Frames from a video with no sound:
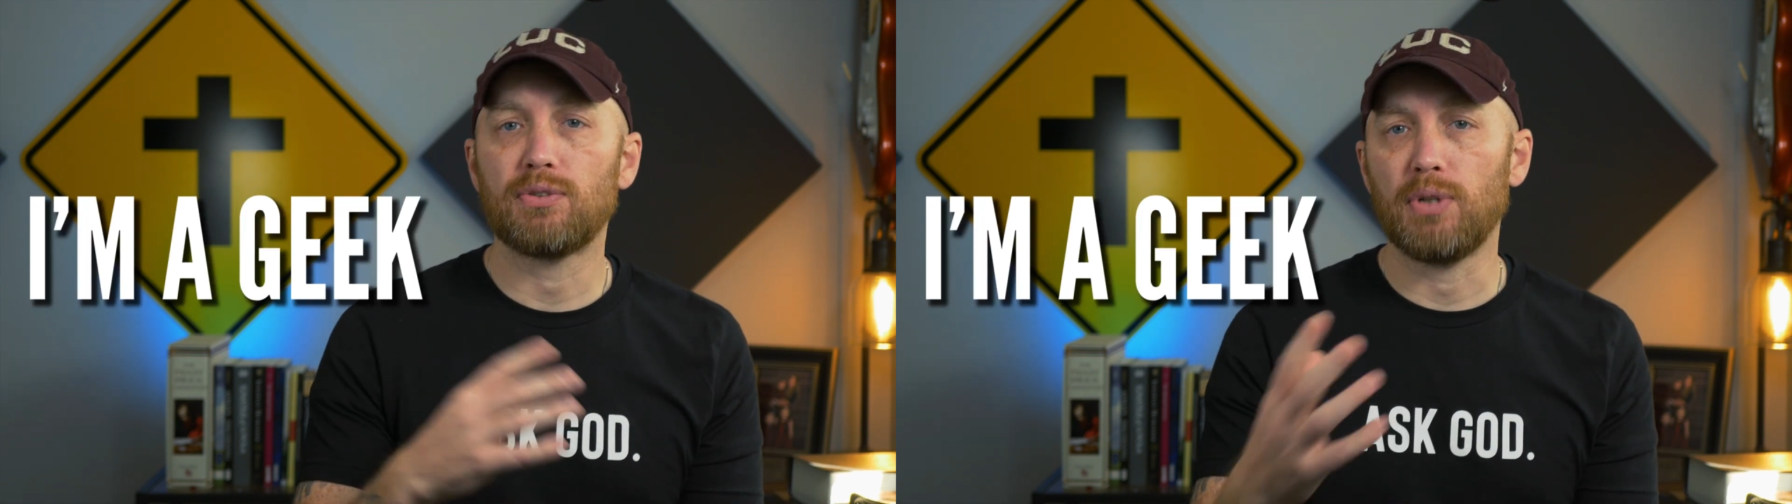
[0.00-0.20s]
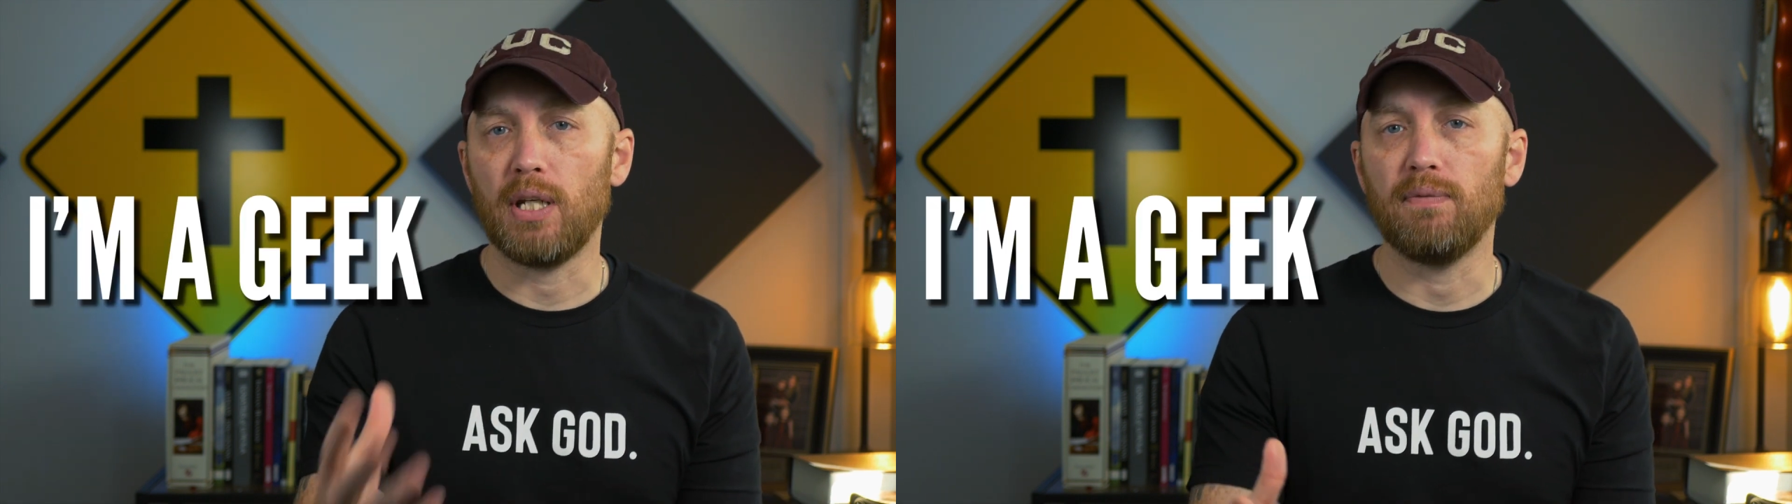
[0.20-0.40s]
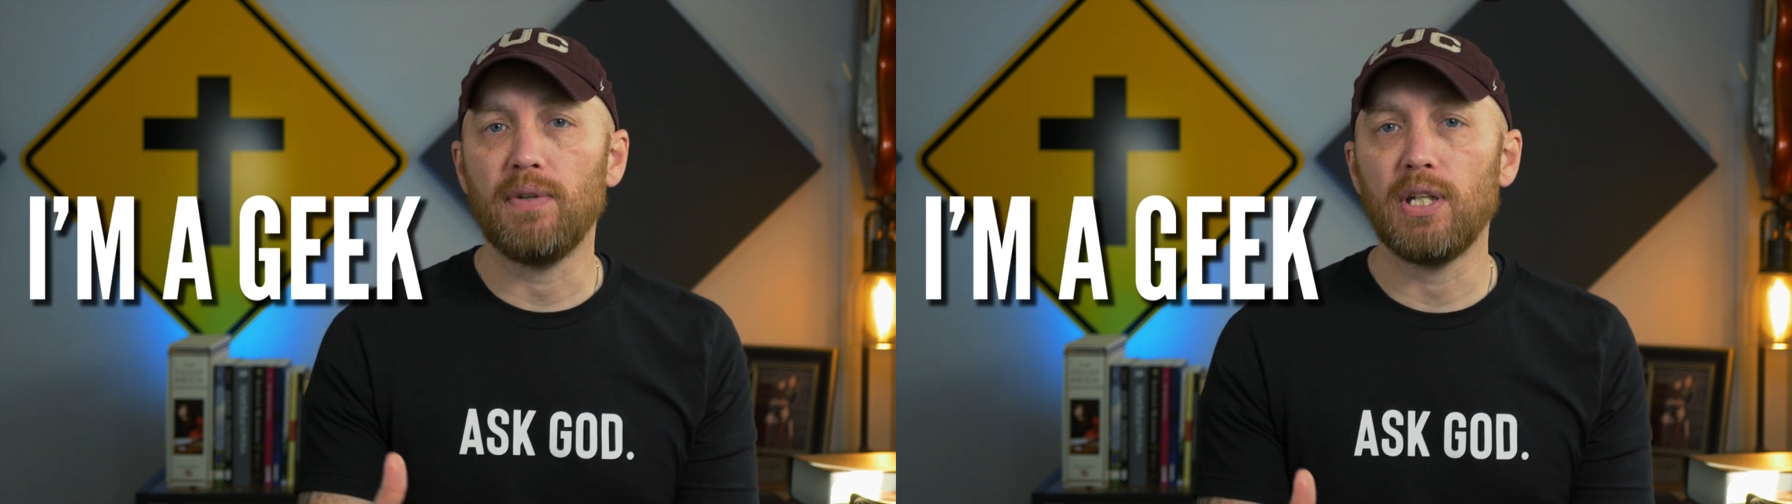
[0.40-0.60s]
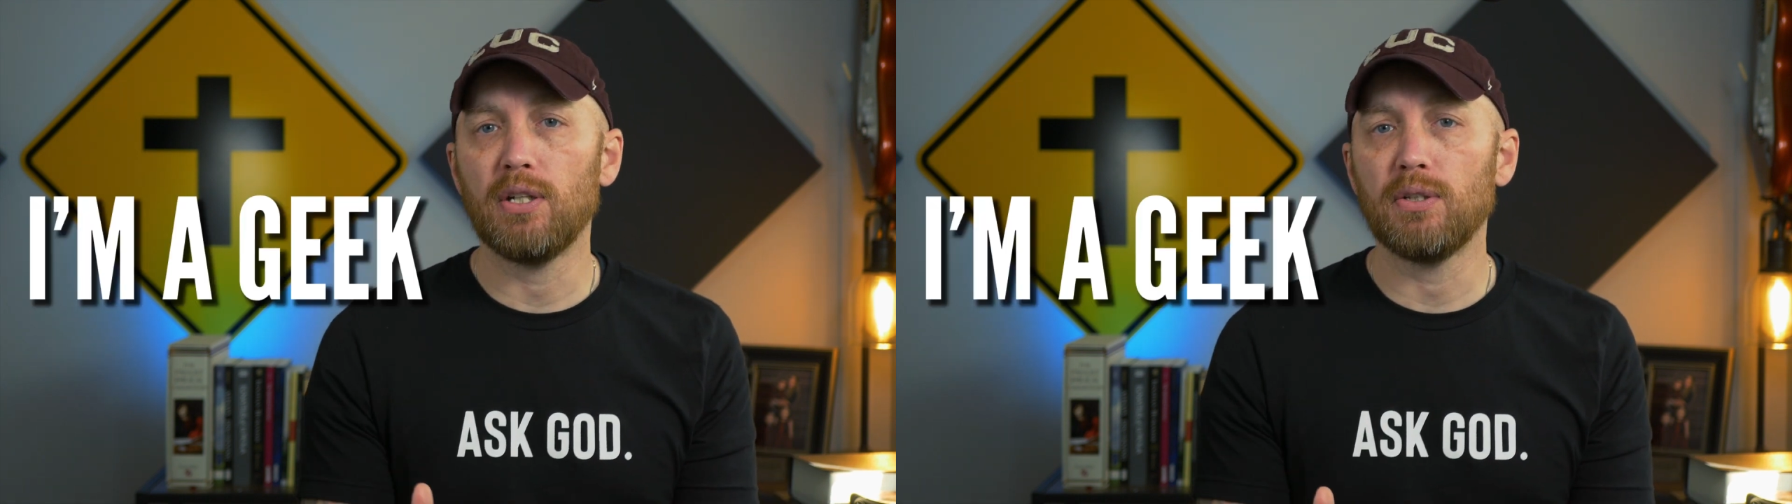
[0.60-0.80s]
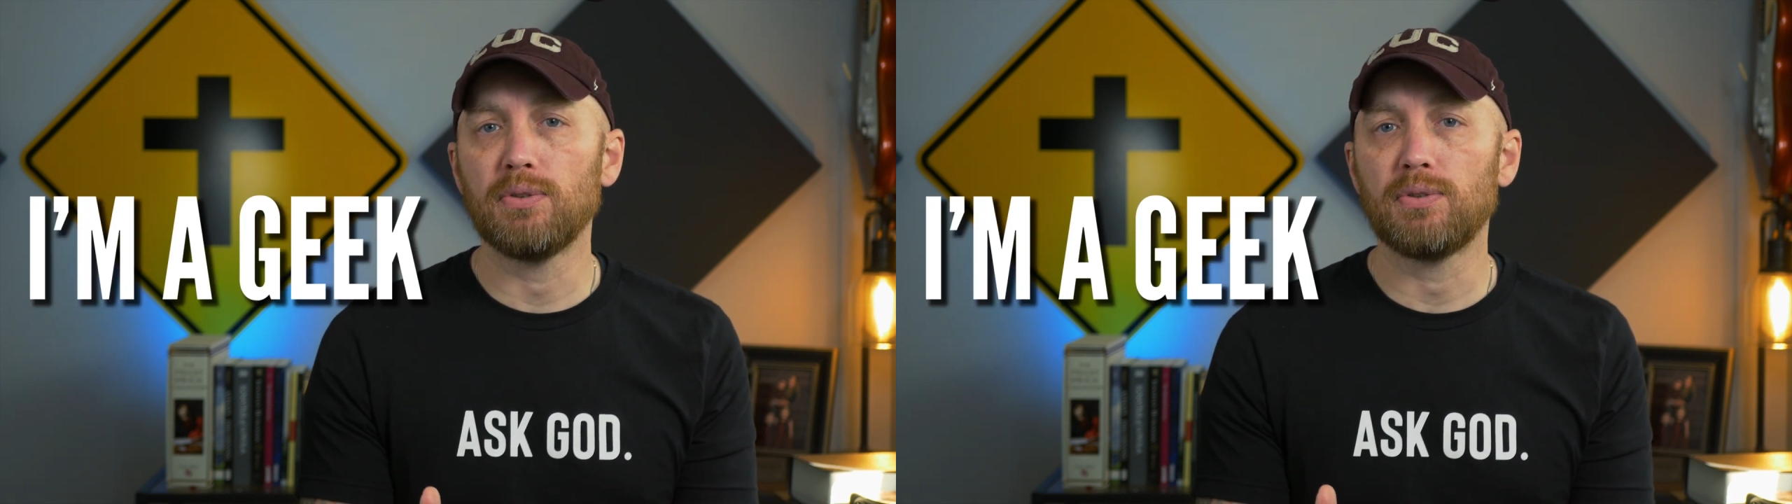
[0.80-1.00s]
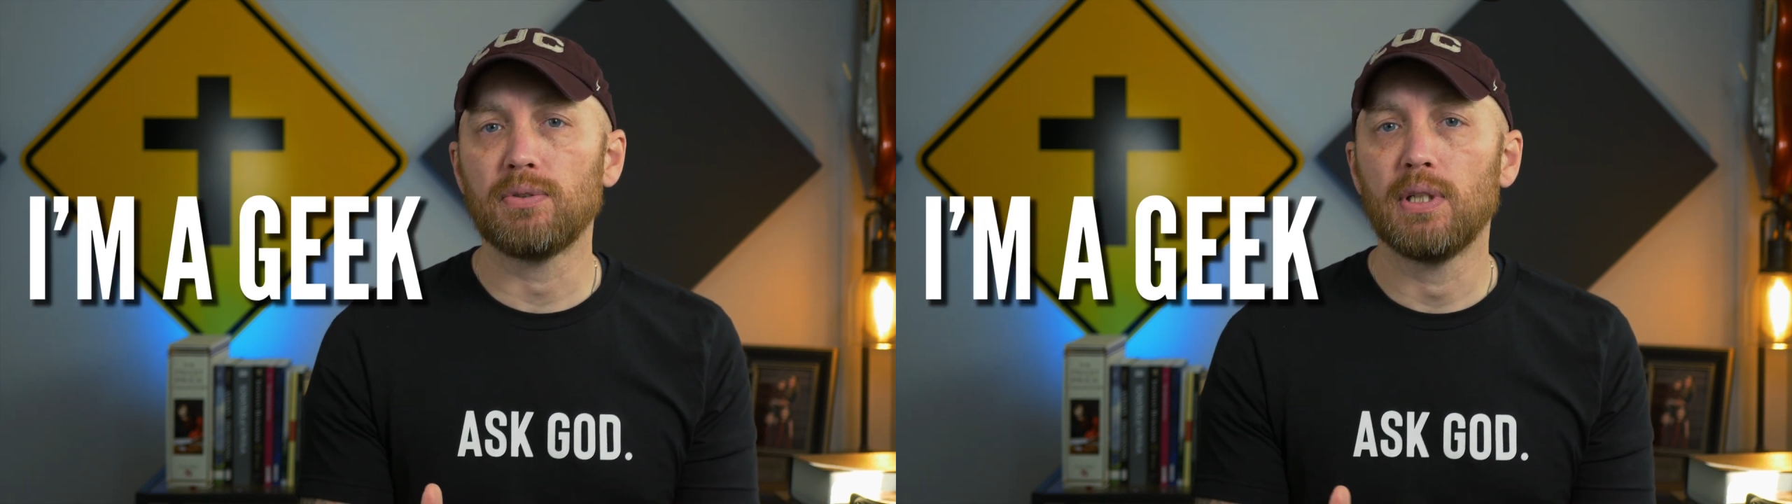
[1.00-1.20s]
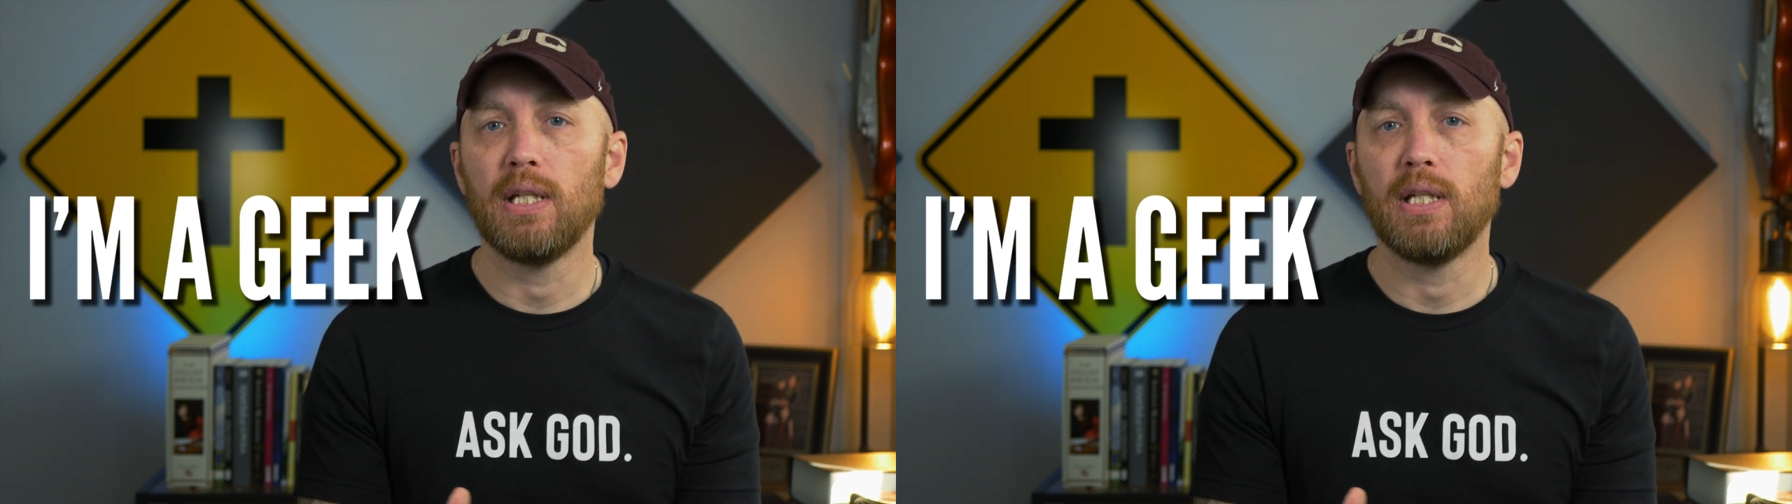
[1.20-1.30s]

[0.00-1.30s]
creating videos.